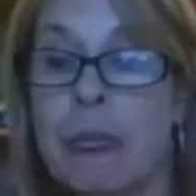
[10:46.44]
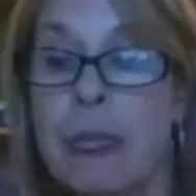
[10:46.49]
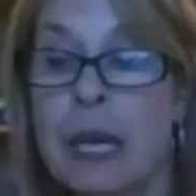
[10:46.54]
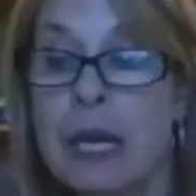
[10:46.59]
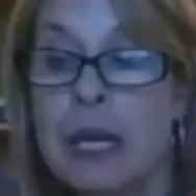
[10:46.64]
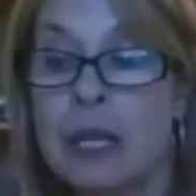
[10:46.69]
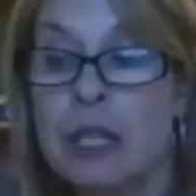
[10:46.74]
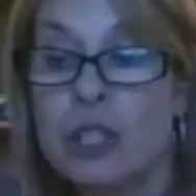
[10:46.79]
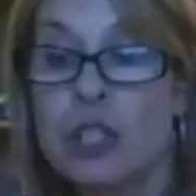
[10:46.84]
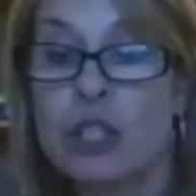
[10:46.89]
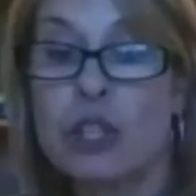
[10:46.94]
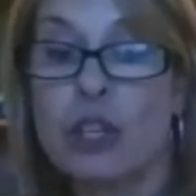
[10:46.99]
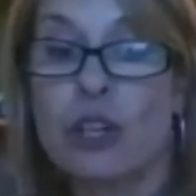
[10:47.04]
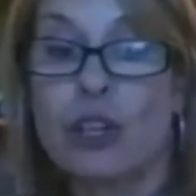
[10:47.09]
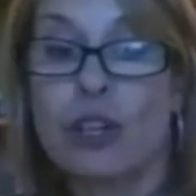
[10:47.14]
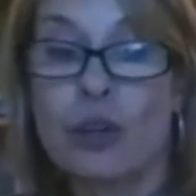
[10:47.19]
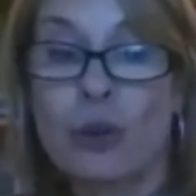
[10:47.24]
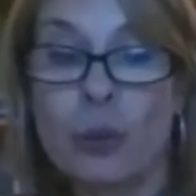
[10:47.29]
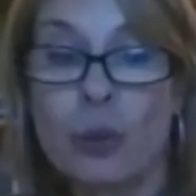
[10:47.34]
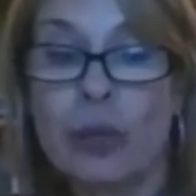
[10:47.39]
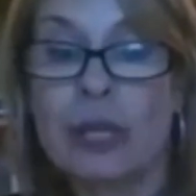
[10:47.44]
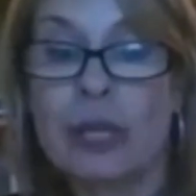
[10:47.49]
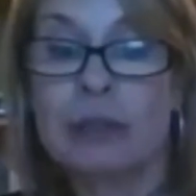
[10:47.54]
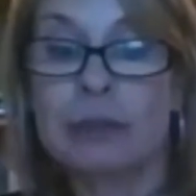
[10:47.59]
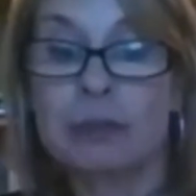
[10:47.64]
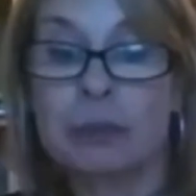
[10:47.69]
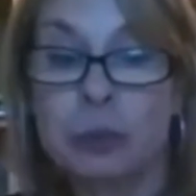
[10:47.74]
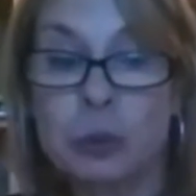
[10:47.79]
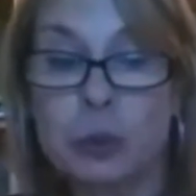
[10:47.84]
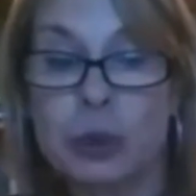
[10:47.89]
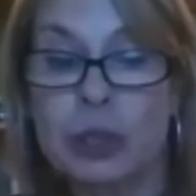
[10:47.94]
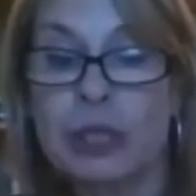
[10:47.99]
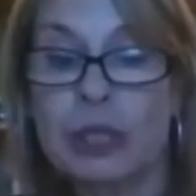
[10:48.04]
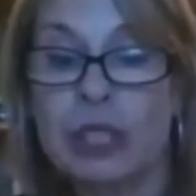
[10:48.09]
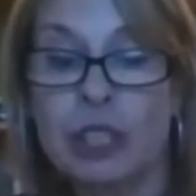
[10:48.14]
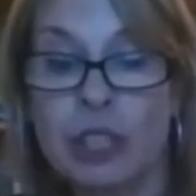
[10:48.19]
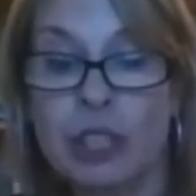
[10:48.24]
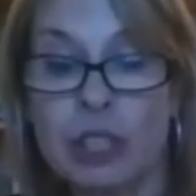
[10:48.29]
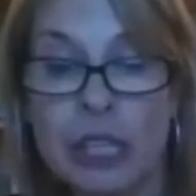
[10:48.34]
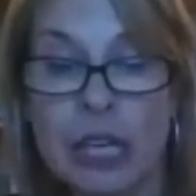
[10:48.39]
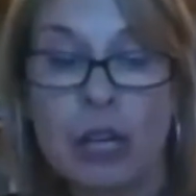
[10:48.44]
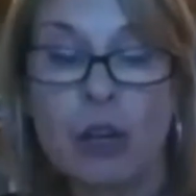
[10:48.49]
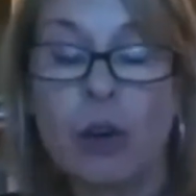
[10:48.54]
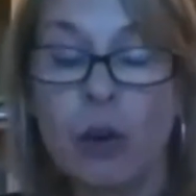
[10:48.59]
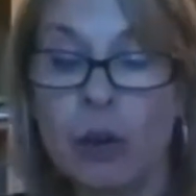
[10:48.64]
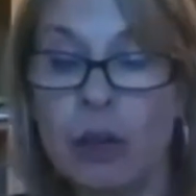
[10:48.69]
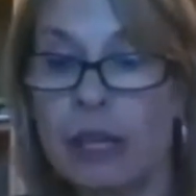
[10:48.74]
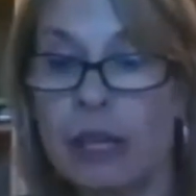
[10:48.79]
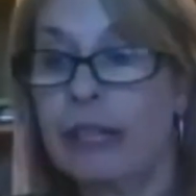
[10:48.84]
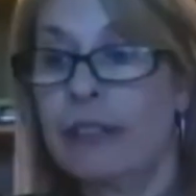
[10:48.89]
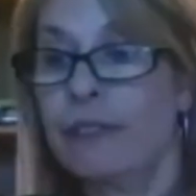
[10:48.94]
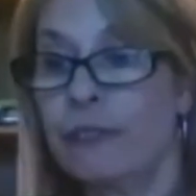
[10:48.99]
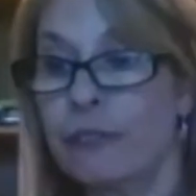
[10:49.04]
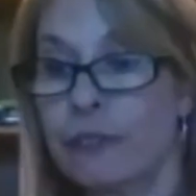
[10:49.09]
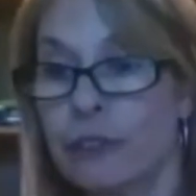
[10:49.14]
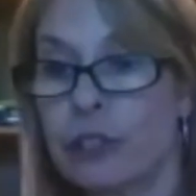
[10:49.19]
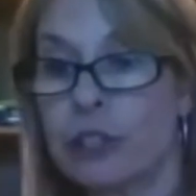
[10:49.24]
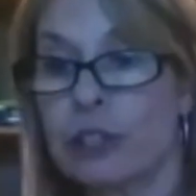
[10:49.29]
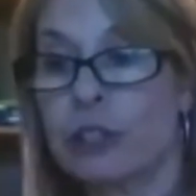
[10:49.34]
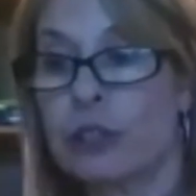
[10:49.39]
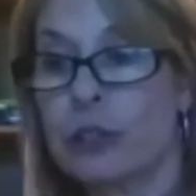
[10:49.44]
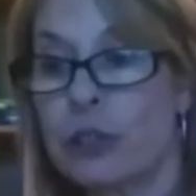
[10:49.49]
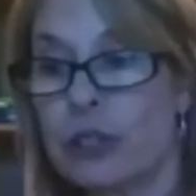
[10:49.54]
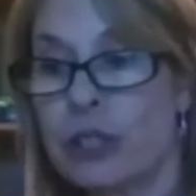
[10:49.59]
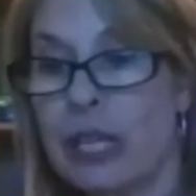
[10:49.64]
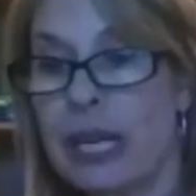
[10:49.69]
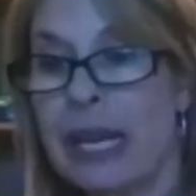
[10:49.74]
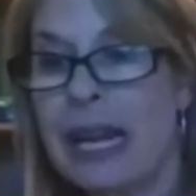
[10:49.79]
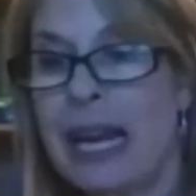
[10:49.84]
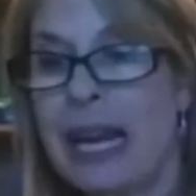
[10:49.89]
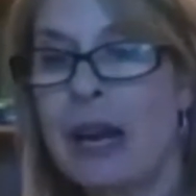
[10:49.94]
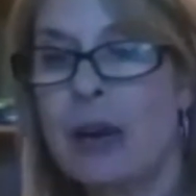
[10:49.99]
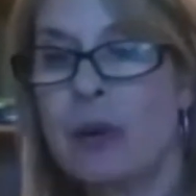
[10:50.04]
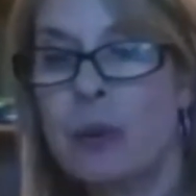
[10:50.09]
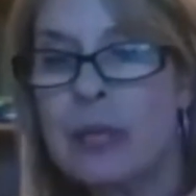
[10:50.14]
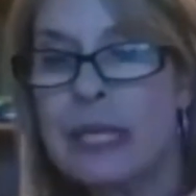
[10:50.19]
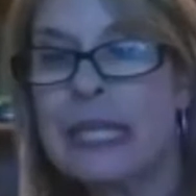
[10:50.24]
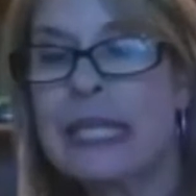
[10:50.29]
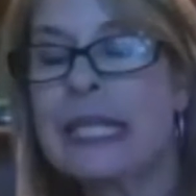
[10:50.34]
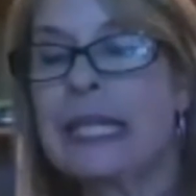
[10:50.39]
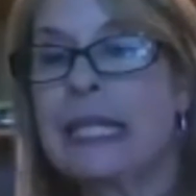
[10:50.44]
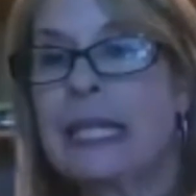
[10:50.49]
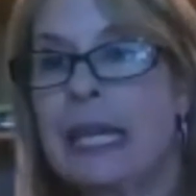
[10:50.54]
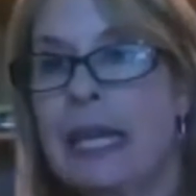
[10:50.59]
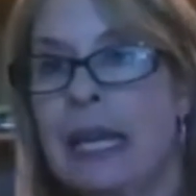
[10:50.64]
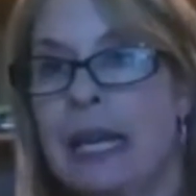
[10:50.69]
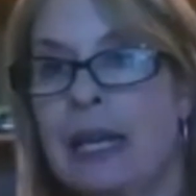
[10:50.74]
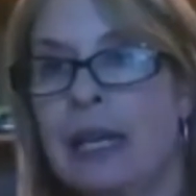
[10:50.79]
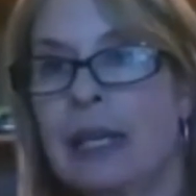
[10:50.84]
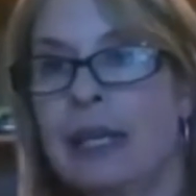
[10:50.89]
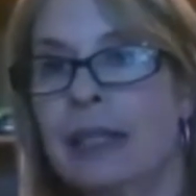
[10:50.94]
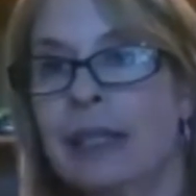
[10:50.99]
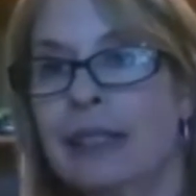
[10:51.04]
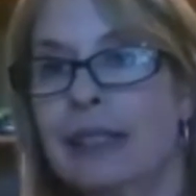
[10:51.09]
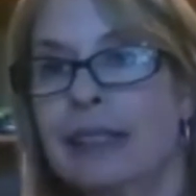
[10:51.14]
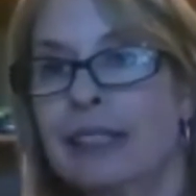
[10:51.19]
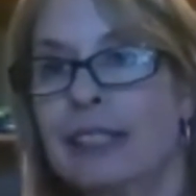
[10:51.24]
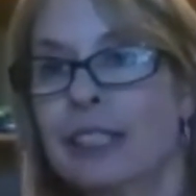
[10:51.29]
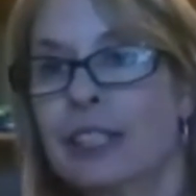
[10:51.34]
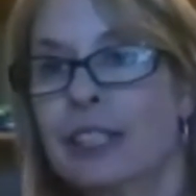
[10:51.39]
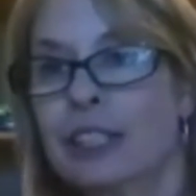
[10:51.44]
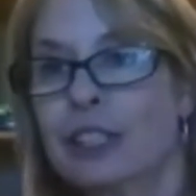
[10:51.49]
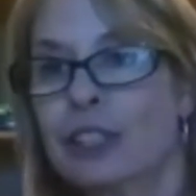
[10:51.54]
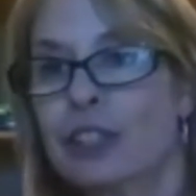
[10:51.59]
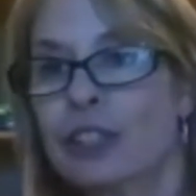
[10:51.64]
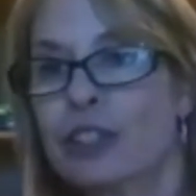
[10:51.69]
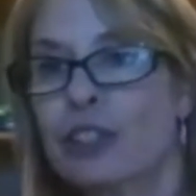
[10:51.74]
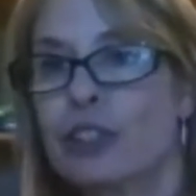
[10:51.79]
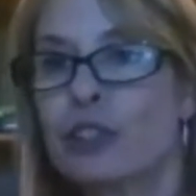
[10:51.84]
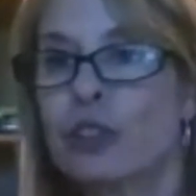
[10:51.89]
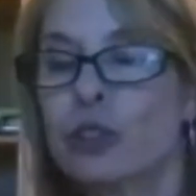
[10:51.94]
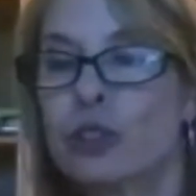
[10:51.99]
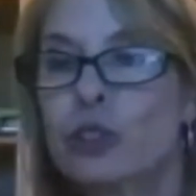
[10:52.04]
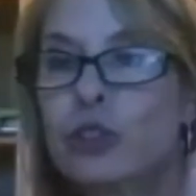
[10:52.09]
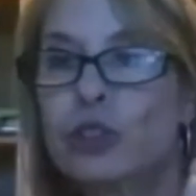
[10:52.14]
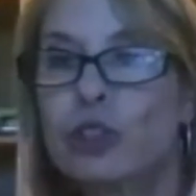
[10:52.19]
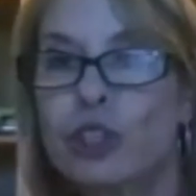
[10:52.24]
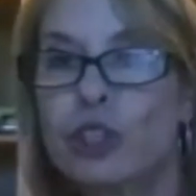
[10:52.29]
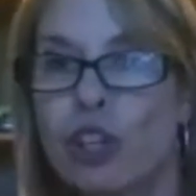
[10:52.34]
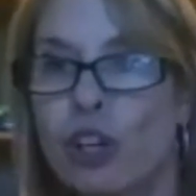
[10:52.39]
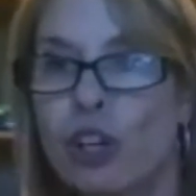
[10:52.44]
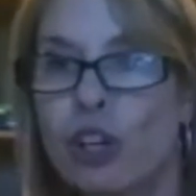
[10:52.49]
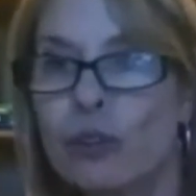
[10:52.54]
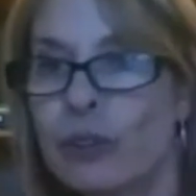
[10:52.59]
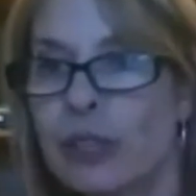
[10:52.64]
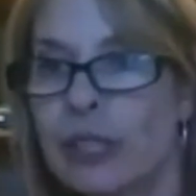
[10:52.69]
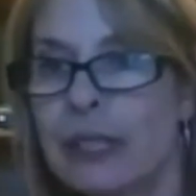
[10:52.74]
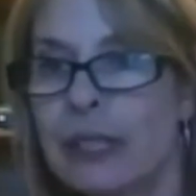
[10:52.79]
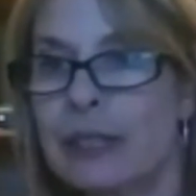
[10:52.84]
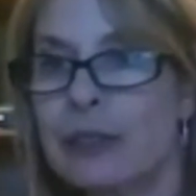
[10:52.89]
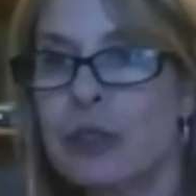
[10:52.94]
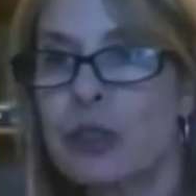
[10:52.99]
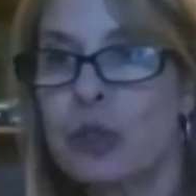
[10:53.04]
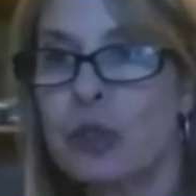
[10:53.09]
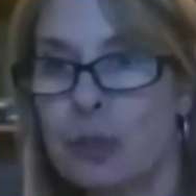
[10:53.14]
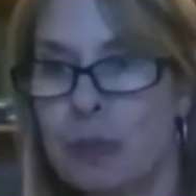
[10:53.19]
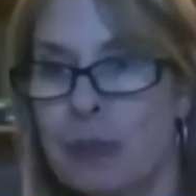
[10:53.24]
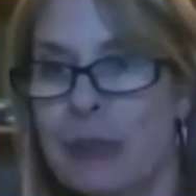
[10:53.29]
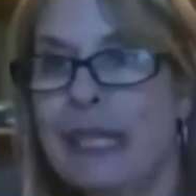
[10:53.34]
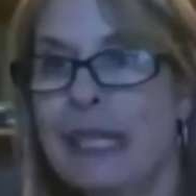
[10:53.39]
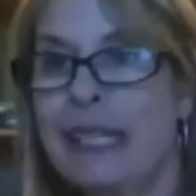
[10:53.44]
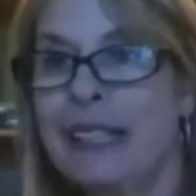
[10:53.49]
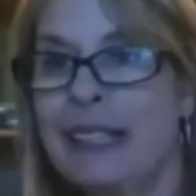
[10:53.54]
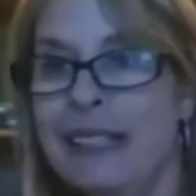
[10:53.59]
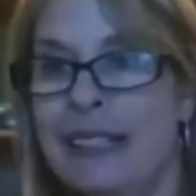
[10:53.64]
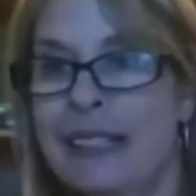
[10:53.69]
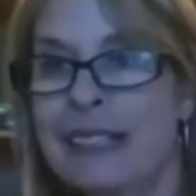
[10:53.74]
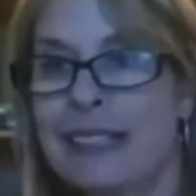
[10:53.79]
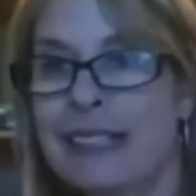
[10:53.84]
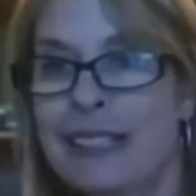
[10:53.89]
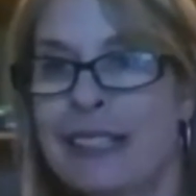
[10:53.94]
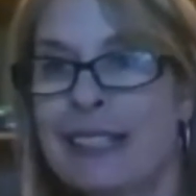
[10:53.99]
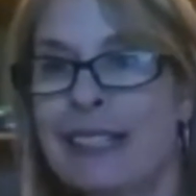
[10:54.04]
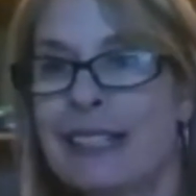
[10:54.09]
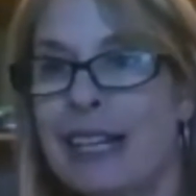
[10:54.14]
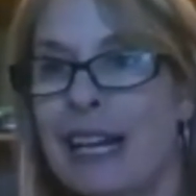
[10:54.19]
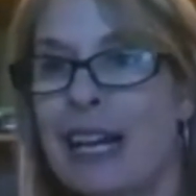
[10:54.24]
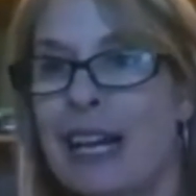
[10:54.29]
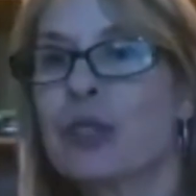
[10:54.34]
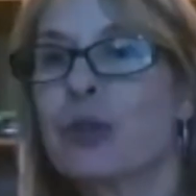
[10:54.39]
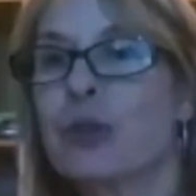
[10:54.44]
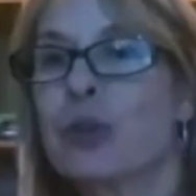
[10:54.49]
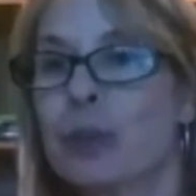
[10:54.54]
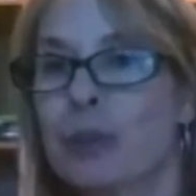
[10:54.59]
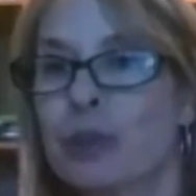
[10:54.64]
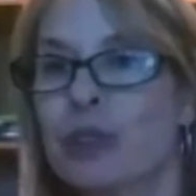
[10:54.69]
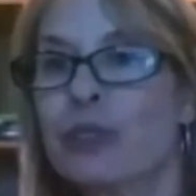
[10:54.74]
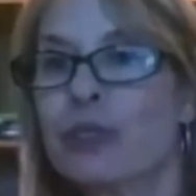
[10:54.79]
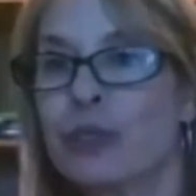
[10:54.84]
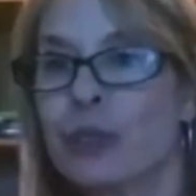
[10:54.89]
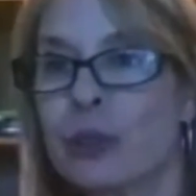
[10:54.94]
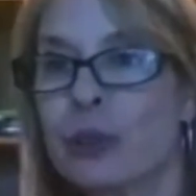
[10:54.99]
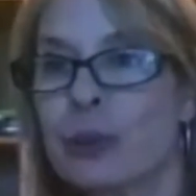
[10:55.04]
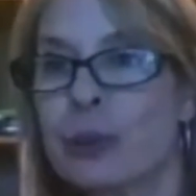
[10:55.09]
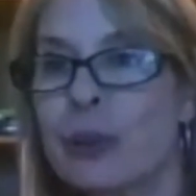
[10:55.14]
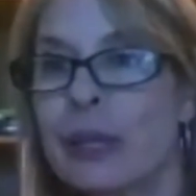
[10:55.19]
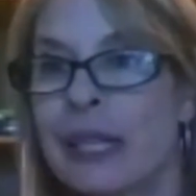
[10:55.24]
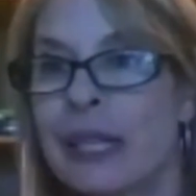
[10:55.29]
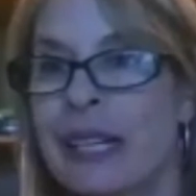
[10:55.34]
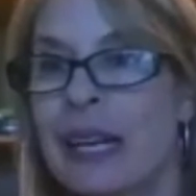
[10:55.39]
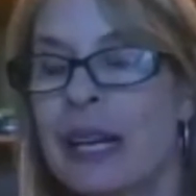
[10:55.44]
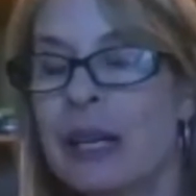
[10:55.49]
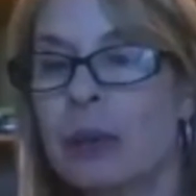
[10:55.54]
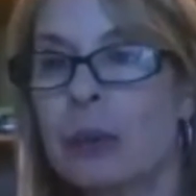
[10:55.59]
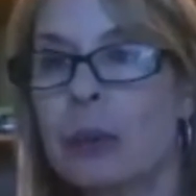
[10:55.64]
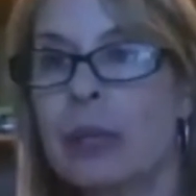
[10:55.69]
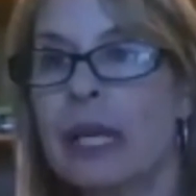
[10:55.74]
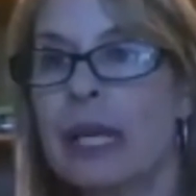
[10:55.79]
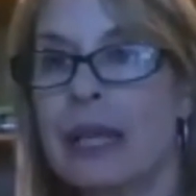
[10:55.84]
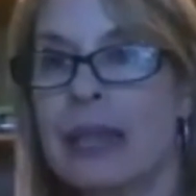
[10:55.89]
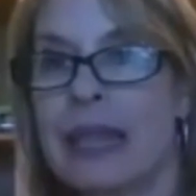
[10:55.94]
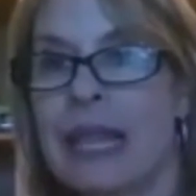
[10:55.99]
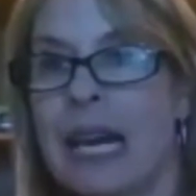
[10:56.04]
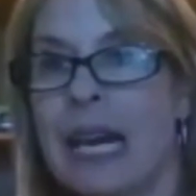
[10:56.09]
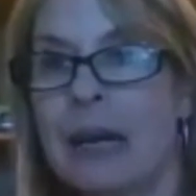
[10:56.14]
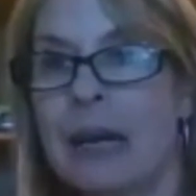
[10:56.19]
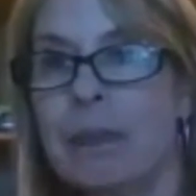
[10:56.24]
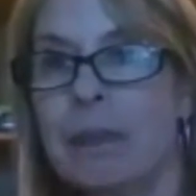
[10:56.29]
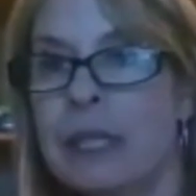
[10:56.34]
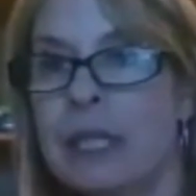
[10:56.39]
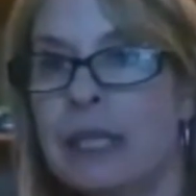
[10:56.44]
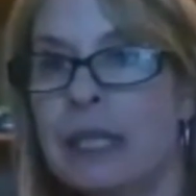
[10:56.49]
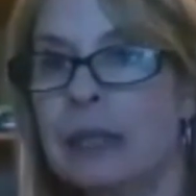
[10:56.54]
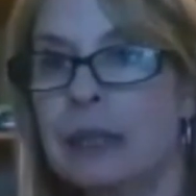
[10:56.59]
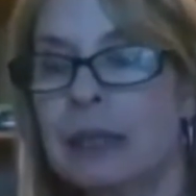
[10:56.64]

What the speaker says: So we are working on a whole effort to say how we stay true to COVID speed as we move forward and we adapt.